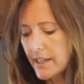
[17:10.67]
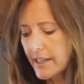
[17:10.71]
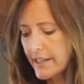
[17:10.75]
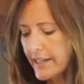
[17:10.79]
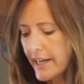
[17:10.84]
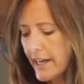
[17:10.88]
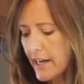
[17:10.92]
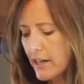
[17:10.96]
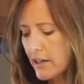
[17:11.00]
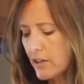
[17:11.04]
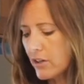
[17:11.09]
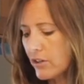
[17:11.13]

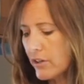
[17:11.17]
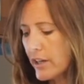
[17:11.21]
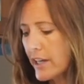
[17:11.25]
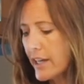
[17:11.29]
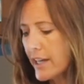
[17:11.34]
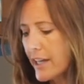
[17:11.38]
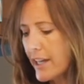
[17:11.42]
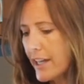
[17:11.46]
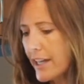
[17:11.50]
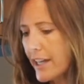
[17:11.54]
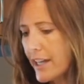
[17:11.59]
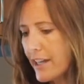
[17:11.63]
Now,
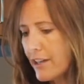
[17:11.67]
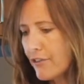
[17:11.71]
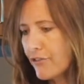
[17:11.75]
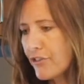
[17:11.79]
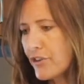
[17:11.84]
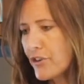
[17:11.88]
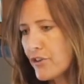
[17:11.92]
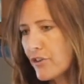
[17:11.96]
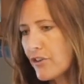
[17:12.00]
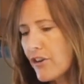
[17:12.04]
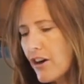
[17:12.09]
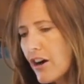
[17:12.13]
if
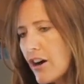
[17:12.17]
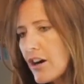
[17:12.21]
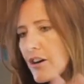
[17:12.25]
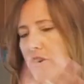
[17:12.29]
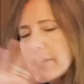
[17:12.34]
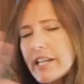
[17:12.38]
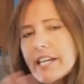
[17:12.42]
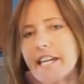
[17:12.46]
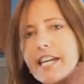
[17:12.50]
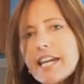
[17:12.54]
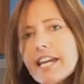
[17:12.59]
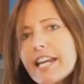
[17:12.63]
you're
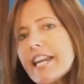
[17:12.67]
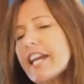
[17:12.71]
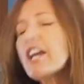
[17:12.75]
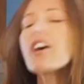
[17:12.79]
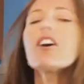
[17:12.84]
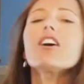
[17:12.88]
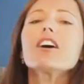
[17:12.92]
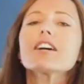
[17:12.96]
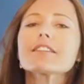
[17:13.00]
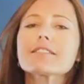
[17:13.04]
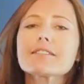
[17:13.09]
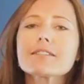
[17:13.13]
already eating
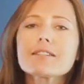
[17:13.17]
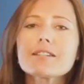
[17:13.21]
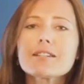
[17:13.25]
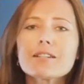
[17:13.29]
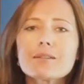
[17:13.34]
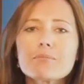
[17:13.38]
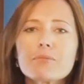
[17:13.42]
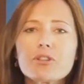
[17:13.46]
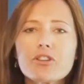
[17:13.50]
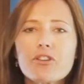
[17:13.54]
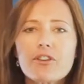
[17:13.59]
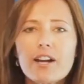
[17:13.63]

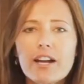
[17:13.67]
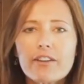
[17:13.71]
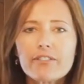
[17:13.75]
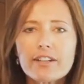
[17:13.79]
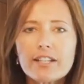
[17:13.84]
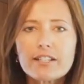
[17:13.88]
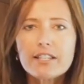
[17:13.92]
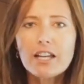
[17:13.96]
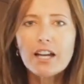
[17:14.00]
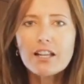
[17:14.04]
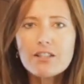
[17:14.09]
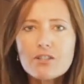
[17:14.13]
awesome and you're
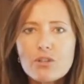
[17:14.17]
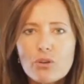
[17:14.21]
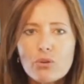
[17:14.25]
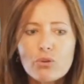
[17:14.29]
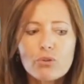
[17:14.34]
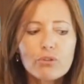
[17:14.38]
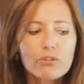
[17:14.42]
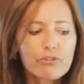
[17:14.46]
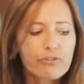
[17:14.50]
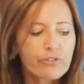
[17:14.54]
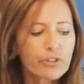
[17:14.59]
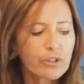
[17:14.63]
having tons of
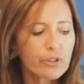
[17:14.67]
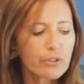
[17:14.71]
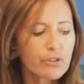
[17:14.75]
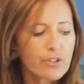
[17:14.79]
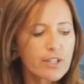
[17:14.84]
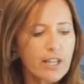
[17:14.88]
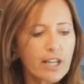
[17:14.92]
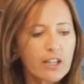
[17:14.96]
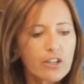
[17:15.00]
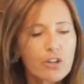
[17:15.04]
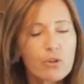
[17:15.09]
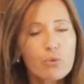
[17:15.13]
whole foods
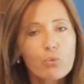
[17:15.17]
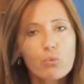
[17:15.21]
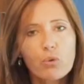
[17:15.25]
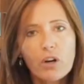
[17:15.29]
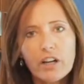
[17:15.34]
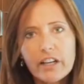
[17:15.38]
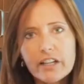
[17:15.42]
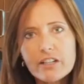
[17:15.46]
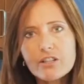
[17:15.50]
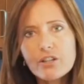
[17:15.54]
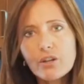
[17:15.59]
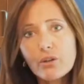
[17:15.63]
and you're
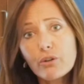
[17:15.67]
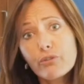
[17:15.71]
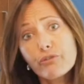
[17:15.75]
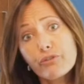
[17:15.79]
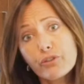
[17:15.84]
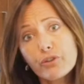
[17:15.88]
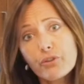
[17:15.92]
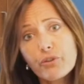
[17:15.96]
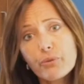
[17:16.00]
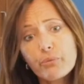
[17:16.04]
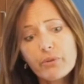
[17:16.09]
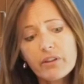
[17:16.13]
wanting to go
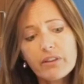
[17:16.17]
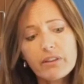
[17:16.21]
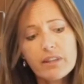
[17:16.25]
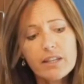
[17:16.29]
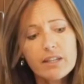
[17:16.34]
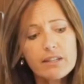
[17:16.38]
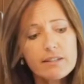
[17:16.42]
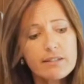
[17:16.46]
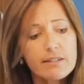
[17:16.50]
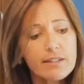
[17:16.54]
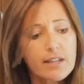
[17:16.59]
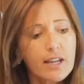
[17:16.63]
further with
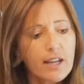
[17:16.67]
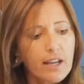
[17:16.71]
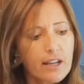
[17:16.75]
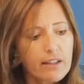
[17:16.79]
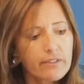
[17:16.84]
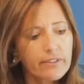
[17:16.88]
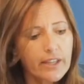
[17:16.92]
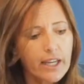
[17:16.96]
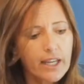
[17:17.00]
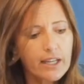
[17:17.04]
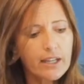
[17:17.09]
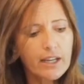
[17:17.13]
this,
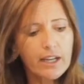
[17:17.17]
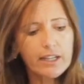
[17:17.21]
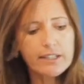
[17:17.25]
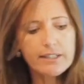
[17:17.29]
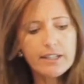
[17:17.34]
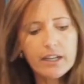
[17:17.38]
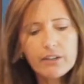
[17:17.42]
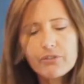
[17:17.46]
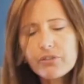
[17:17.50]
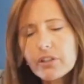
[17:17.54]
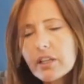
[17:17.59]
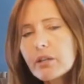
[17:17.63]
then I
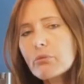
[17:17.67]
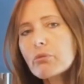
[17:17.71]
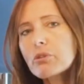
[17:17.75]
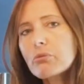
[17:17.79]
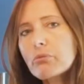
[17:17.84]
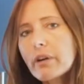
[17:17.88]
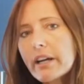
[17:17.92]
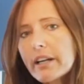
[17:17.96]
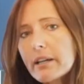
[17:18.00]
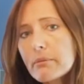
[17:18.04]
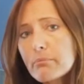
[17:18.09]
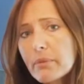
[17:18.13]
definitely would
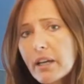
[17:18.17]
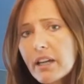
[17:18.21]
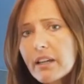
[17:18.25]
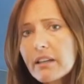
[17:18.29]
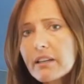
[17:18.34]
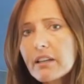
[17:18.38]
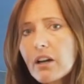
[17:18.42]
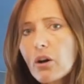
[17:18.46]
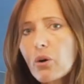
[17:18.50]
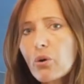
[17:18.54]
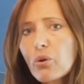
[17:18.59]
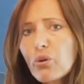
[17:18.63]

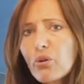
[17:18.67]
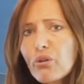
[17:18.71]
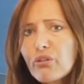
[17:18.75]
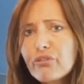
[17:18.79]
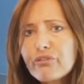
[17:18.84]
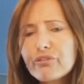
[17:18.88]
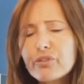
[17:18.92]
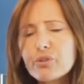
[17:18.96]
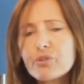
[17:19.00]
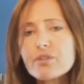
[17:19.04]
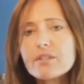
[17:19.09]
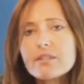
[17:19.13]
recommend a whole
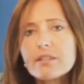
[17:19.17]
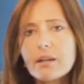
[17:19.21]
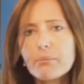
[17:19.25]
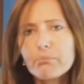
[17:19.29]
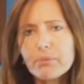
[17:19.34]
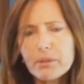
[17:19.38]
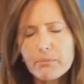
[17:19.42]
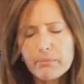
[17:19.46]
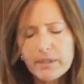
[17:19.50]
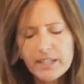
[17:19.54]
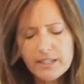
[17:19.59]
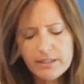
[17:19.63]
food
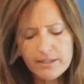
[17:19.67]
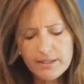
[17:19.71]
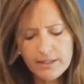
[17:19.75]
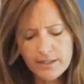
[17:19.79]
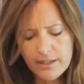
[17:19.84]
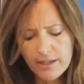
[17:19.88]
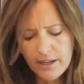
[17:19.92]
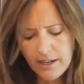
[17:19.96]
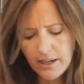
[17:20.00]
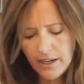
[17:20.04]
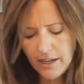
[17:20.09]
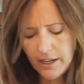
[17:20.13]

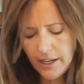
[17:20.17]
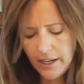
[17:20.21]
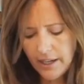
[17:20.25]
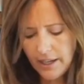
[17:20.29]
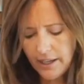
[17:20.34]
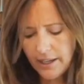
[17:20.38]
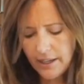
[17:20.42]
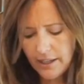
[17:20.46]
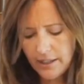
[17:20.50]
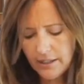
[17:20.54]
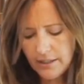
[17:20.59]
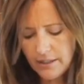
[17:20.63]
supplement.
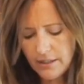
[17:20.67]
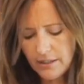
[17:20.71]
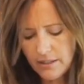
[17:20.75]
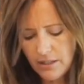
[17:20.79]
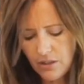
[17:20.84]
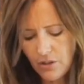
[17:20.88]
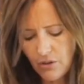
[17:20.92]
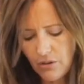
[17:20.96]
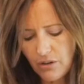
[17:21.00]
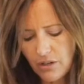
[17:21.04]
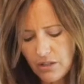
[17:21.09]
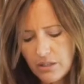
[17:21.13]
And
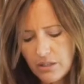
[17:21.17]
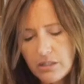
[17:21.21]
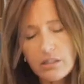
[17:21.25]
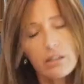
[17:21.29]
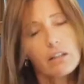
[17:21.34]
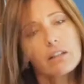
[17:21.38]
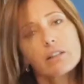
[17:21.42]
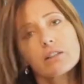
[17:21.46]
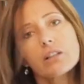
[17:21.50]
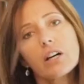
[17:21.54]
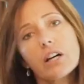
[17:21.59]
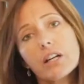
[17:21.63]
there aren't
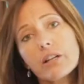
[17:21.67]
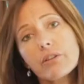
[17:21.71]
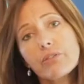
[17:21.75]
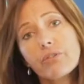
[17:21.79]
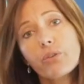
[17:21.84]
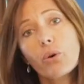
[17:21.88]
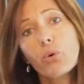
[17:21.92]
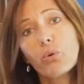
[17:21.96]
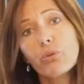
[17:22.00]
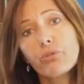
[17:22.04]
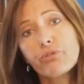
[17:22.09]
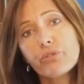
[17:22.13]
a lot of
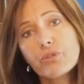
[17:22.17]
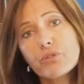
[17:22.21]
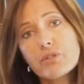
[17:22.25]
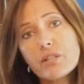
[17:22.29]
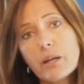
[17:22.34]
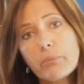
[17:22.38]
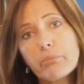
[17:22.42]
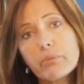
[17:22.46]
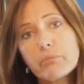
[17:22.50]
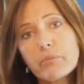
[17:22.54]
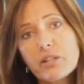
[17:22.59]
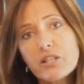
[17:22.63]
whole food
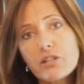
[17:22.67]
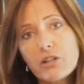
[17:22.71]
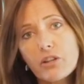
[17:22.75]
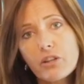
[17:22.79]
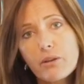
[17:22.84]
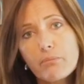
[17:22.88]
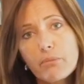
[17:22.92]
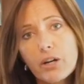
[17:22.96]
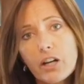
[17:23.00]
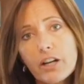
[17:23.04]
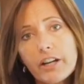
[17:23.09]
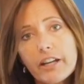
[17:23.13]
supplements on the
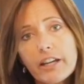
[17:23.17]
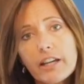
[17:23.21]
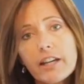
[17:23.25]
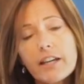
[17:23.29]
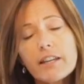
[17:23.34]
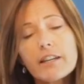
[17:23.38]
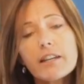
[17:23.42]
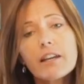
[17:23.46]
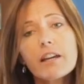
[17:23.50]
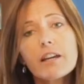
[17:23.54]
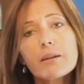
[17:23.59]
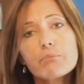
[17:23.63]
market,
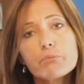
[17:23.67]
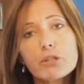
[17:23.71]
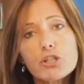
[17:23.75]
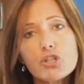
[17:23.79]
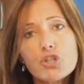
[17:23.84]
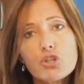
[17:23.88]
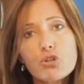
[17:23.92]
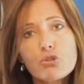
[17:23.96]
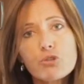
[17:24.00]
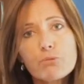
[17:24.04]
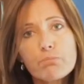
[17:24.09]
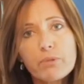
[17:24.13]
but
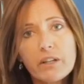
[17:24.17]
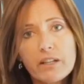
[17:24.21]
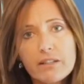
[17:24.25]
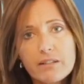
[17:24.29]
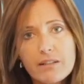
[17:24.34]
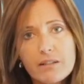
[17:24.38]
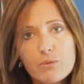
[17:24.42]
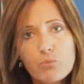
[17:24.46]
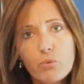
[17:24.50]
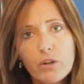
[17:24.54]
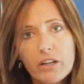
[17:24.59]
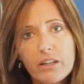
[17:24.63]
Juice Plus
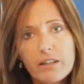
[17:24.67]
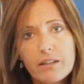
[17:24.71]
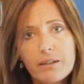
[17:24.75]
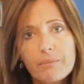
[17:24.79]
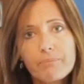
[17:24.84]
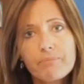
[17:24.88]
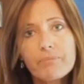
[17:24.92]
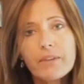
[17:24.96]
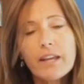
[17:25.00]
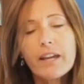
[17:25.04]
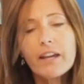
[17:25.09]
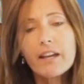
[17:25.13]
is one of
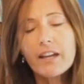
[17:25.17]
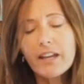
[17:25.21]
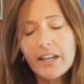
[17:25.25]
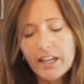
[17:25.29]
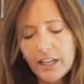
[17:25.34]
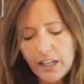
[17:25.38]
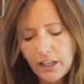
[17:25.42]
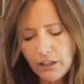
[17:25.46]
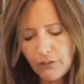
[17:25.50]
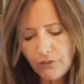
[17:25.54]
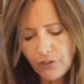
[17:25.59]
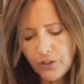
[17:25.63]
them.
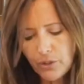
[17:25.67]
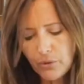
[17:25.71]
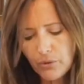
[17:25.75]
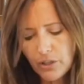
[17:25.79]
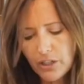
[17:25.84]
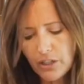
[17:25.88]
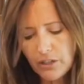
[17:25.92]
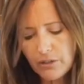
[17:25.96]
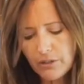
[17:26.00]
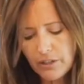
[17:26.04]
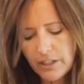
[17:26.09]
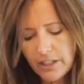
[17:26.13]
If you
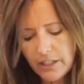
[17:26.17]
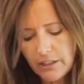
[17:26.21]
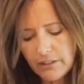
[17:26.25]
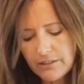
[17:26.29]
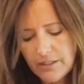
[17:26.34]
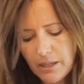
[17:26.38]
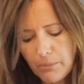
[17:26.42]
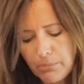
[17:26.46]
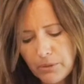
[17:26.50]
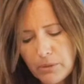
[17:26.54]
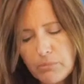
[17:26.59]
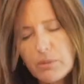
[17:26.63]
are
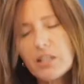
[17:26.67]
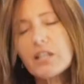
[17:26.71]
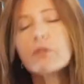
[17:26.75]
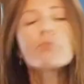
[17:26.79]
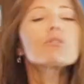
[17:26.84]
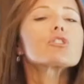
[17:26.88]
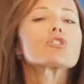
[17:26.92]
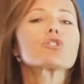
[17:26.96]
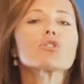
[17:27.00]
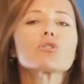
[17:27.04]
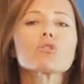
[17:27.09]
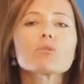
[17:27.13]
supplementing
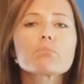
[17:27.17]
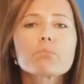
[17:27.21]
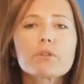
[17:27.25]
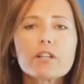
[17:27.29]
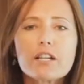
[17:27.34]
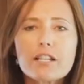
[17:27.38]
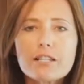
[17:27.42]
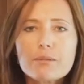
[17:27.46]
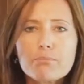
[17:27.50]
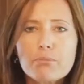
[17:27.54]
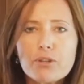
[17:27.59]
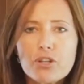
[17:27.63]
with Juice
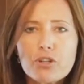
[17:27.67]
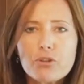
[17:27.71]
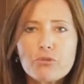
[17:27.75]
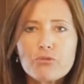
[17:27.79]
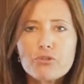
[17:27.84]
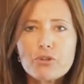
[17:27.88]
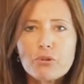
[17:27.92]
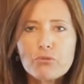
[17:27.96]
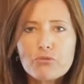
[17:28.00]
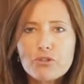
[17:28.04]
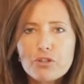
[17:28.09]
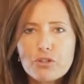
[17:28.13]
Plus, but you
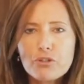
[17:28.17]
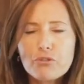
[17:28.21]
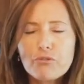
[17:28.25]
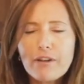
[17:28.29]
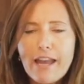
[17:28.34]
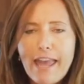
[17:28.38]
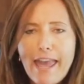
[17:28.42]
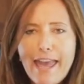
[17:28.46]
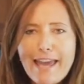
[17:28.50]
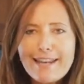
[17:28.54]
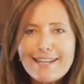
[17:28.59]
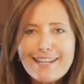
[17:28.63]
don't
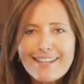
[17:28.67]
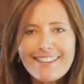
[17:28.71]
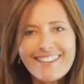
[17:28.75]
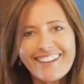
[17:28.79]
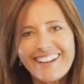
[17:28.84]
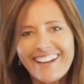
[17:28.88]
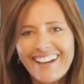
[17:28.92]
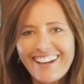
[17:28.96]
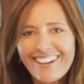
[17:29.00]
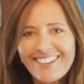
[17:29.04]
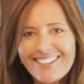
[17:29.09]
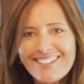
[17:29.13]
do
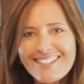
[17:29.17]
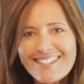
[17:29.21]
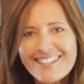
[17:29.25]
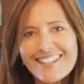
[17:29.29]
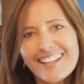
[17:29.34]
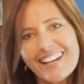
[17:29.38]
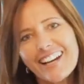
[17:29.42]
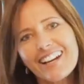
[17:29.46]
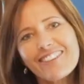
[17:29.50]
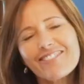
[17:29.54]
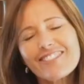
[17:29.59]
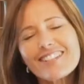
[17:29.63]
anything else,
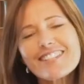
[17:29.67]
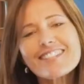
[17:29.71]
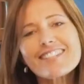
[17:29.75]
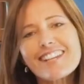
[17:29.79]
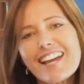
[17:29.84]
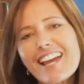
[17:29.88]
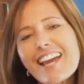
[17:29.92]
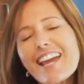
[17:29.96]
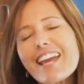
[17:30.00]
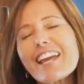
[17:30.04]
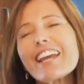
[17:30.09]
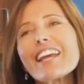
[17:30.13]
then I would
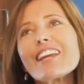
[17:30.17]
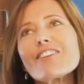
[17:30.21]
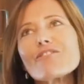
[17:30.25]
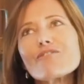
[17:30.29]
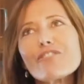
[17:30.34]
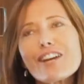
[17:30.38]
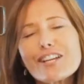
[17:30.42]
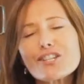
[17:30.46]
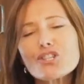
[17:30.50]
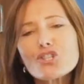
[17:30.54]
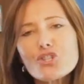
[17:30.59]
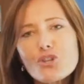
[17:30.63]
say
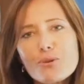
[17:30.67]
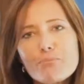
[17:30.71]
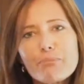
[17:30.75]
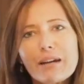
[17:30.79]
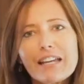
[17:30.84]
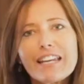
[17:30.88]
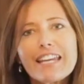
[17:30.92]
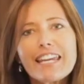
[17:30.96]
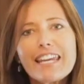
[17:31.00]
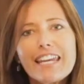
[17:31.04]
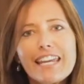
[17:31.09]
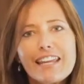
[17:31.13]
invest your
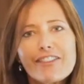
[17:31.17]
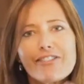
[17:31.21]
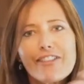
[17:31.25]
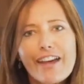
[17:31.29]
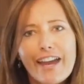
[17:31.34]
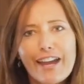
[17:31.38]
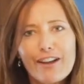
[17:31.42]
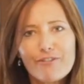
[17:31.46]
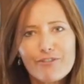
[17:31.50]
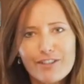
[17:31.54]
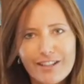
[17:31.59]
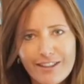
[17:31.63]
money
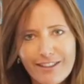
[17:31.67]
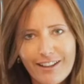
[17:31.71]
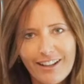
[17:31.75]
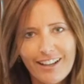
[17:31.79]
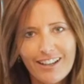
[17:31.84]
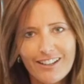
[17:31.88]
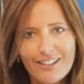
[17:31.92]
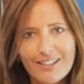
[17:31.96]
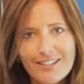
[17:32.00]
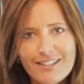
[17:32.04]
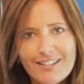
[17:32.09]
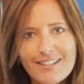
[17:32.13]
into everything
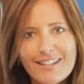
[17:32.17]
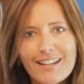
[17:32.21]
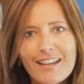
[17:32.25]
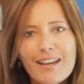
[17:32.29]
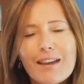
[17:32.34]
else.